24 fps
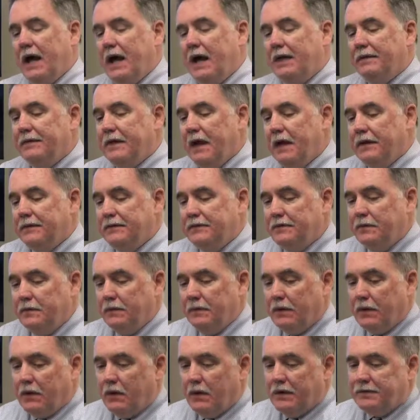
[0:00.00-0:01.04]
add that to
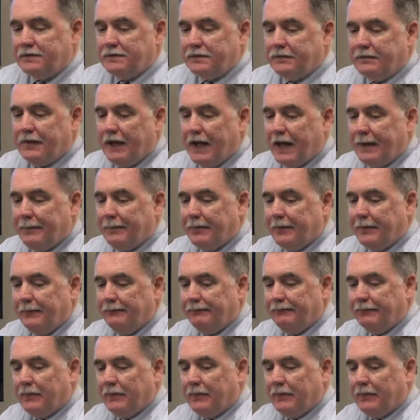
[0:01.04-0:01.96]
the cost of capital.